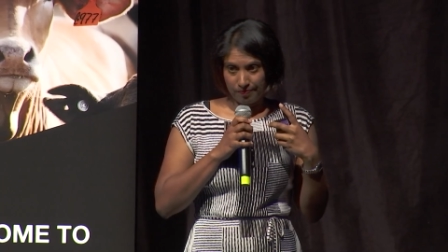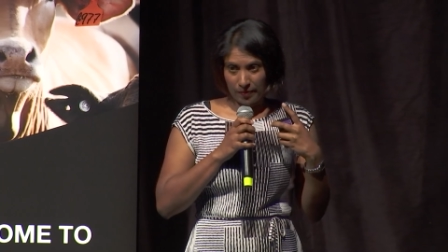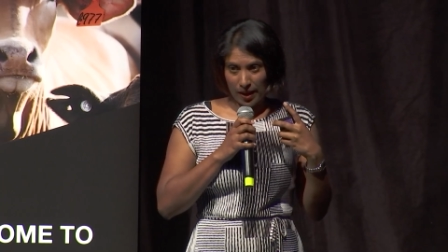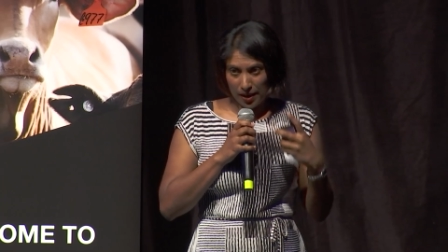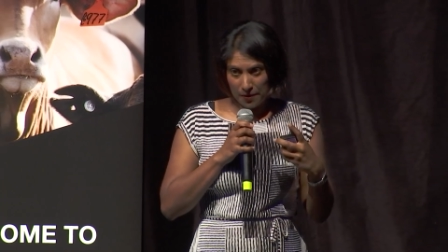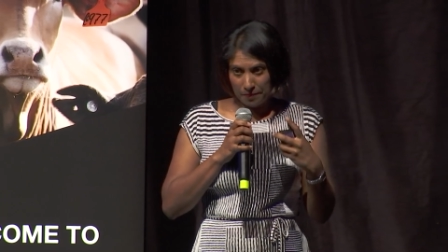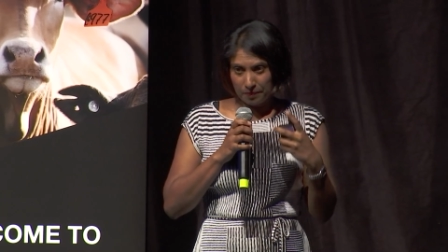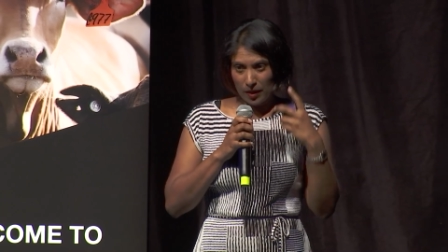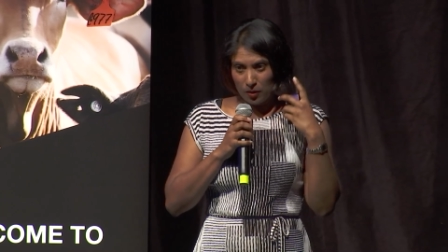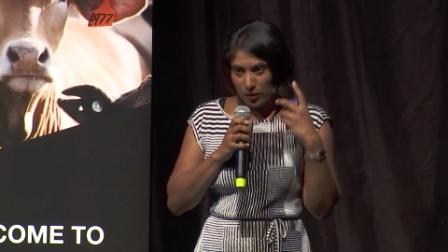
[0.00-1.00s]
Okay?
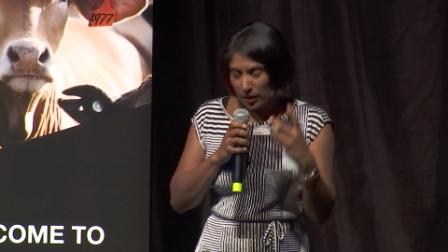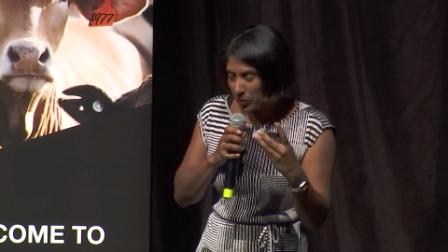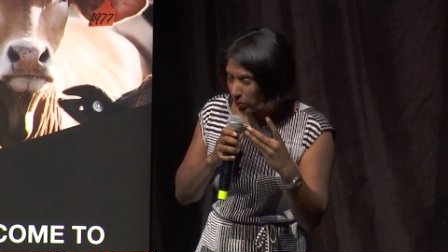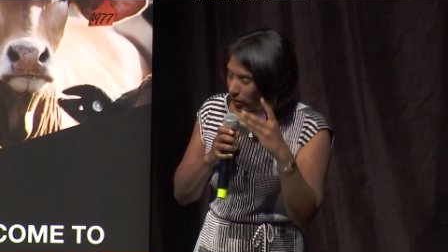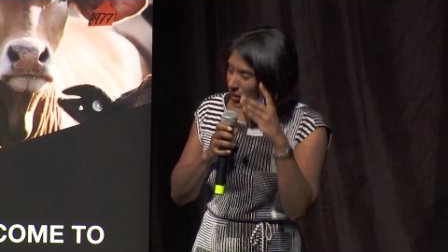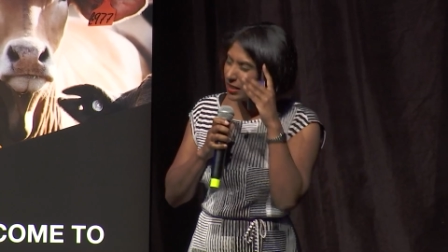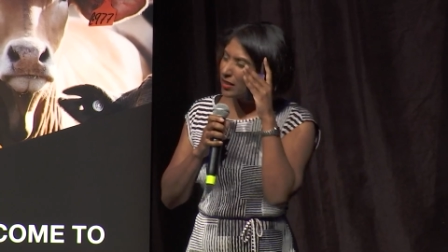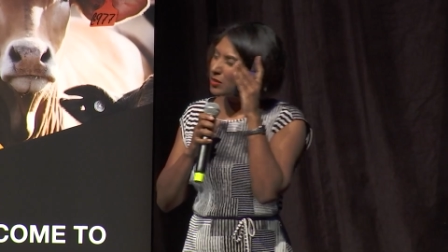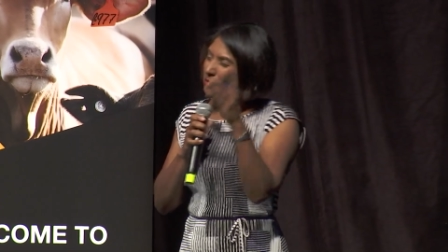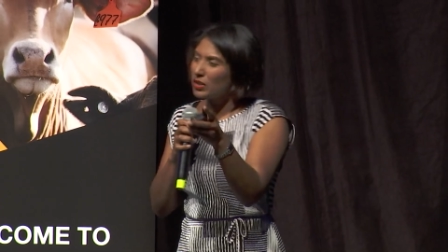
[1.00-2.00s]
Really important. So that
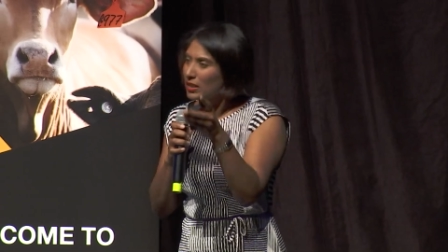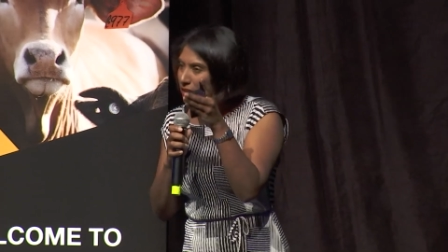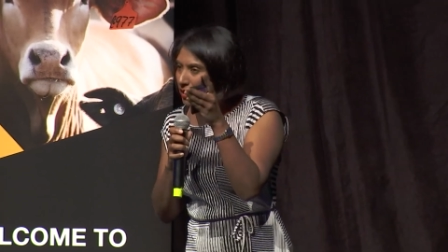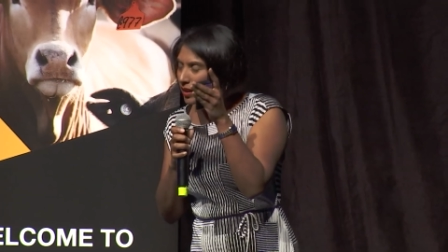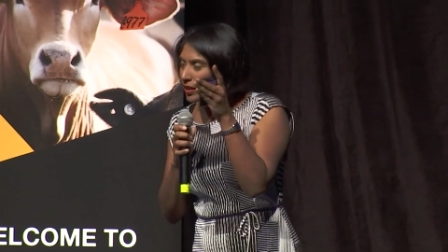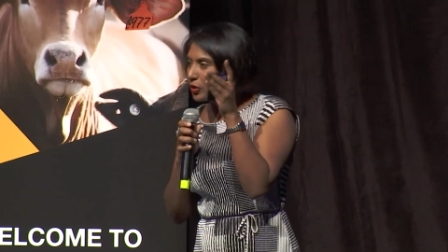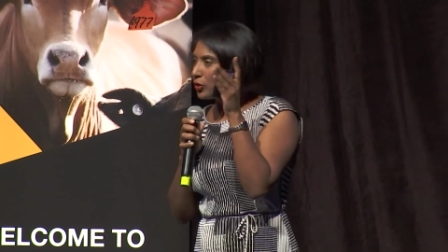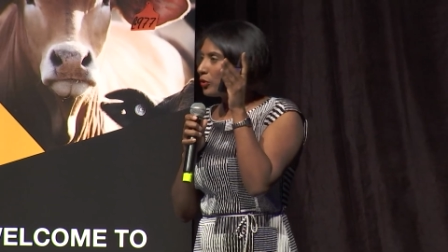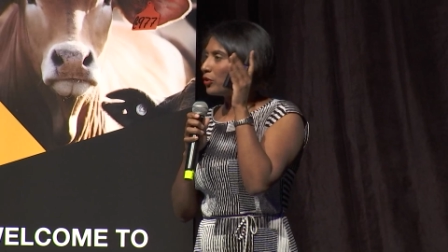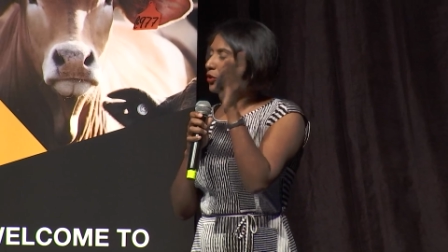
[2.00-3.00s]
doesn't mean to say that
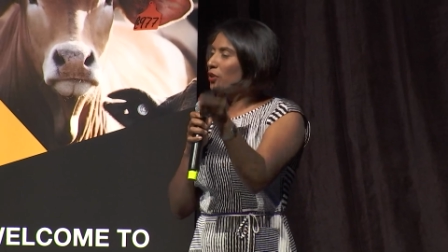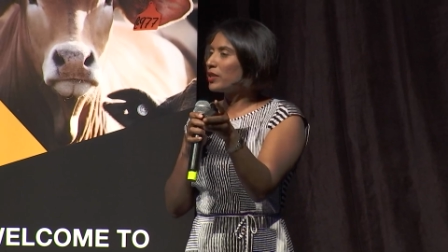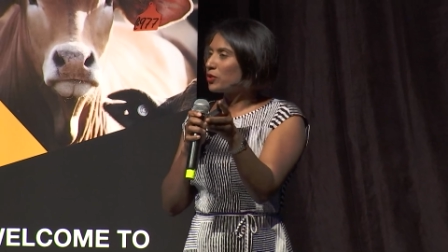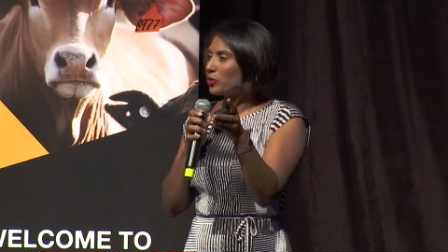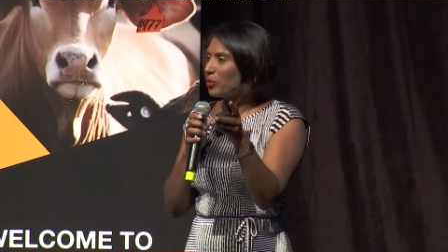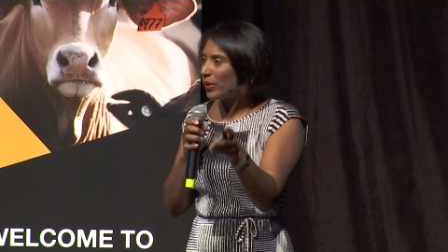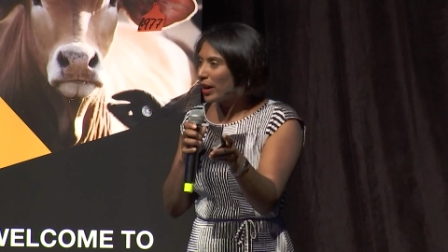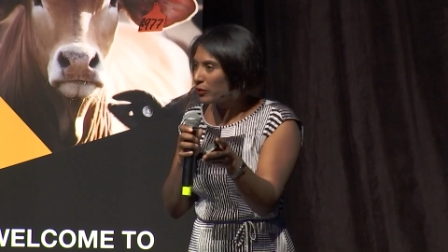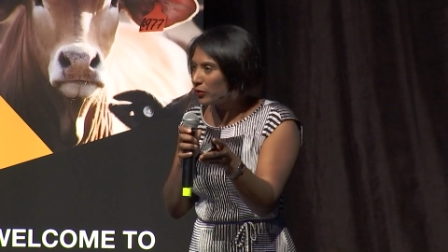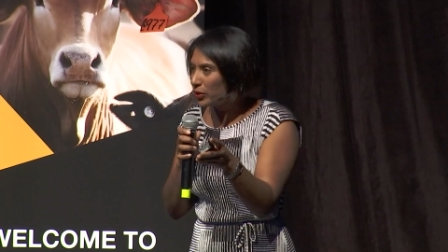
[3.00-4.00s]
you guys are on the
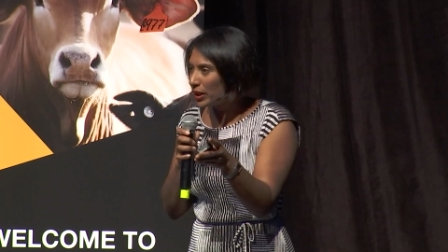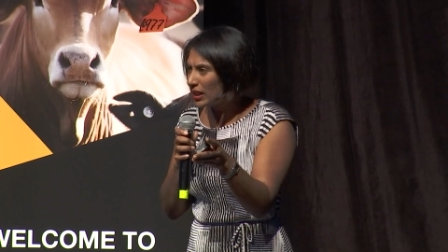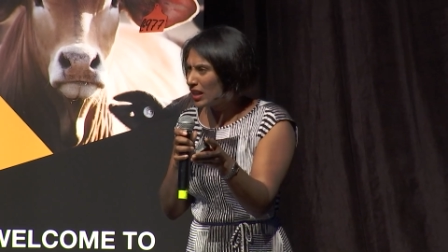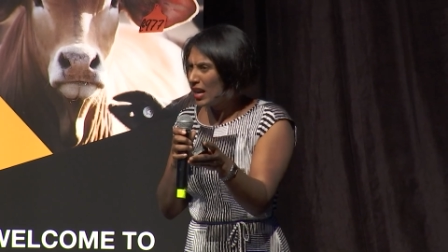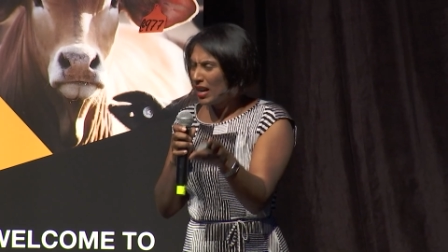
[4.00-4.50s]
back foot.